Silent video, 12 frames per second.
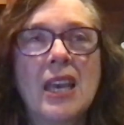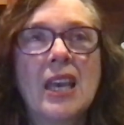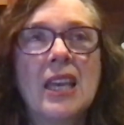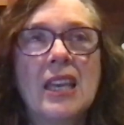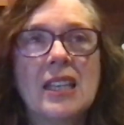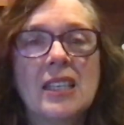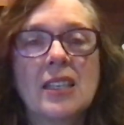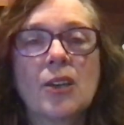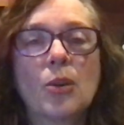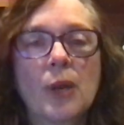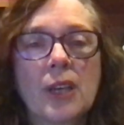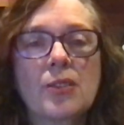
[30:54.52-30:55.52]
He did a
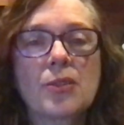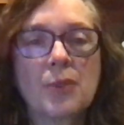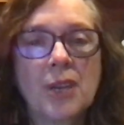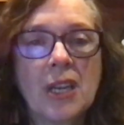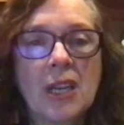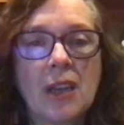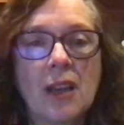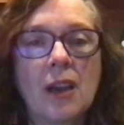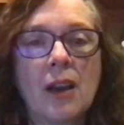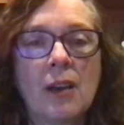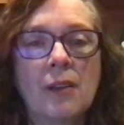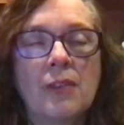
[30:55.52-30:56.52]
quick screening
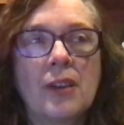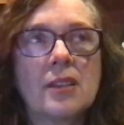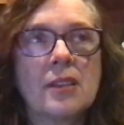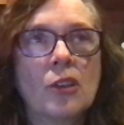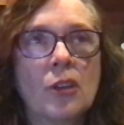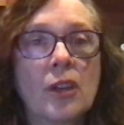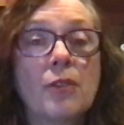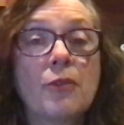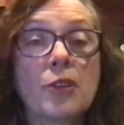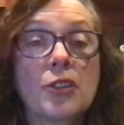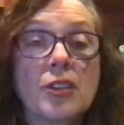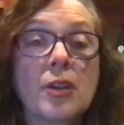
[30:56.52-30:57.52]
of looking
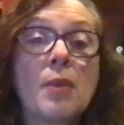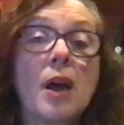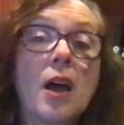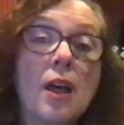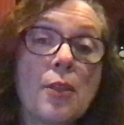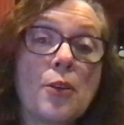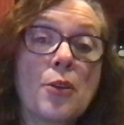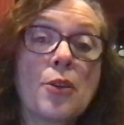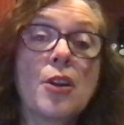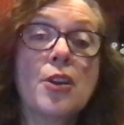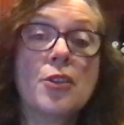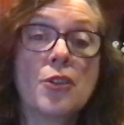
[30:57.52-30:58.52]
for some
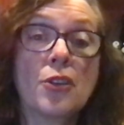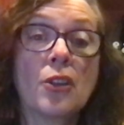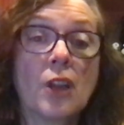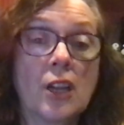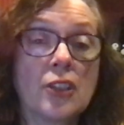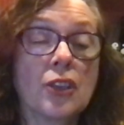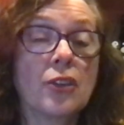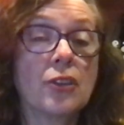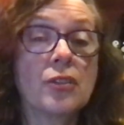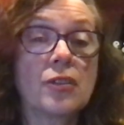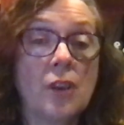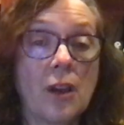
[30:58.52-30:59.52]
other neurological
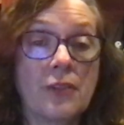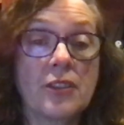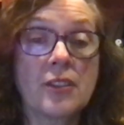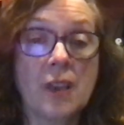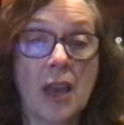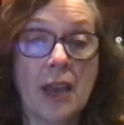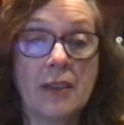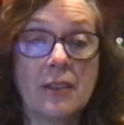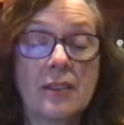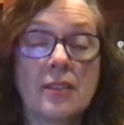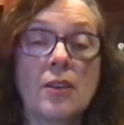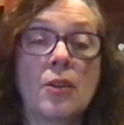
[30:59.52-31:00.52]
soft signs.
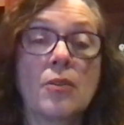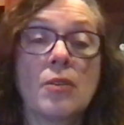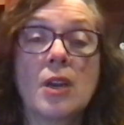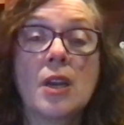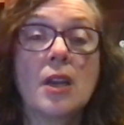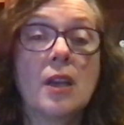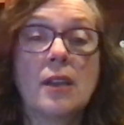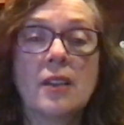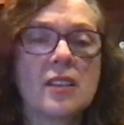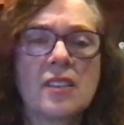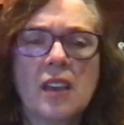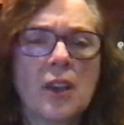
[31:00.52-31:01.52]
So
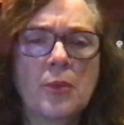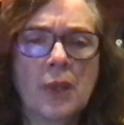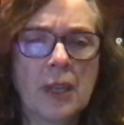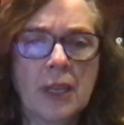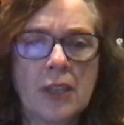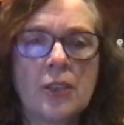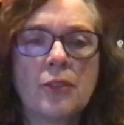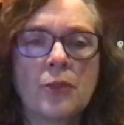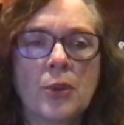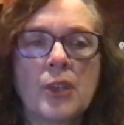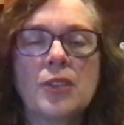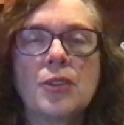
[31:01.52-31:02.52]
this unrelated to
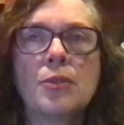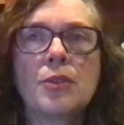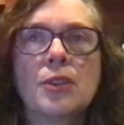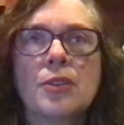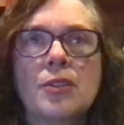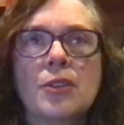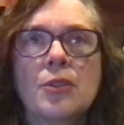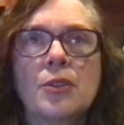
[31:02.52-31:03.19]
voice you can you